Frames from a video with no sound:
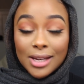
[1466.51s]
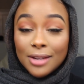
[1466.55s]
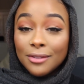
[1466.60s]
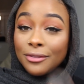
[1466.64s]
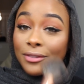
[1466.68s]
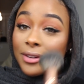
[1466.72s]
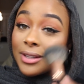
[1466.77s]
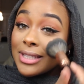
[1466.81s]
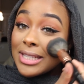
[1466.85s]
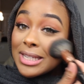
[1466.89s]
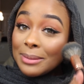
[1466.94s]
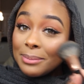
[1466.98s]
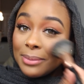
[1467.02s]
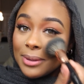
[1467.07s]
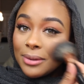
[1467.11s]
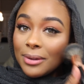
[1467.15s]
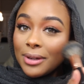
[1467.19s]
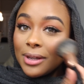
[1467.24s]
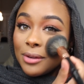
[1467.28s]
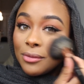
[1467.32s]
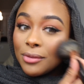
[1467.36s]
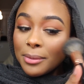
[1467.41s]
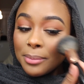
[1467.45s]
and Fenty
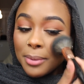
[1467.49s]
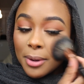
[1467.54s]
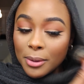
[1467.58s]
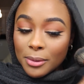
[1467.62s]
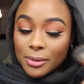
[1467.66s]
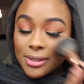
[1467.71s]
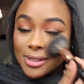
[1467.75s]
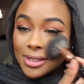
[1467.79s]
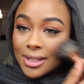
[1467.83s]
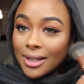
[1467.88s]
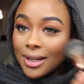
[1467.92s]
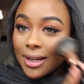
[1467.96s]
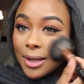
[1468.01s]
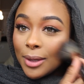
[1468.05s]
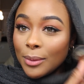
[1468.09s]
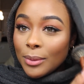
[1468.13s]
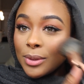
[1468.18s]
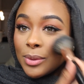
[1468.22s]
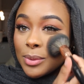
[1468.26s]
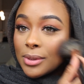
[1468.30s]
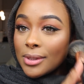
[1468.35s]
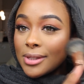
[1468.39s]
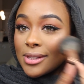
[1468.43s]
Beauty reposted it,
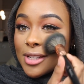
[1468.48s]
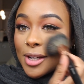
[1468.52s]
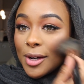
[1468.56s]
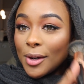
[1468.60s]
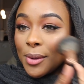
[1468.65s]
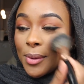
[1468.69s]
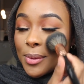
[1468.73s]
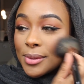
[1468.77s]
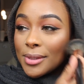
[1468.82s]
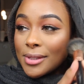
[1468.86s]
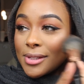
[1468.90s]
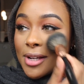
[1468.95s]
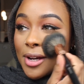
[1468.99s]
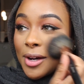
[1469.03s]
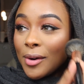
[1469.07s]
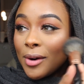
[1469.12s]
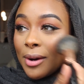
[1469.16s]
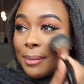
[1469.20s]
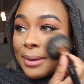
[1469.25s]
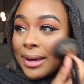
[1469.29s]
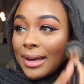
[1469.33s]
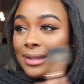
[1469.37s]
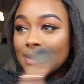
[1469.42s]
which was so
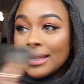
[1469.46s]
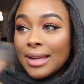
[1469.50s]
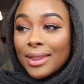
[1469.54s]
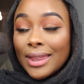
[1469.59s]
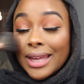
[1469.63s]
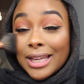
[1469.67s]
amazing.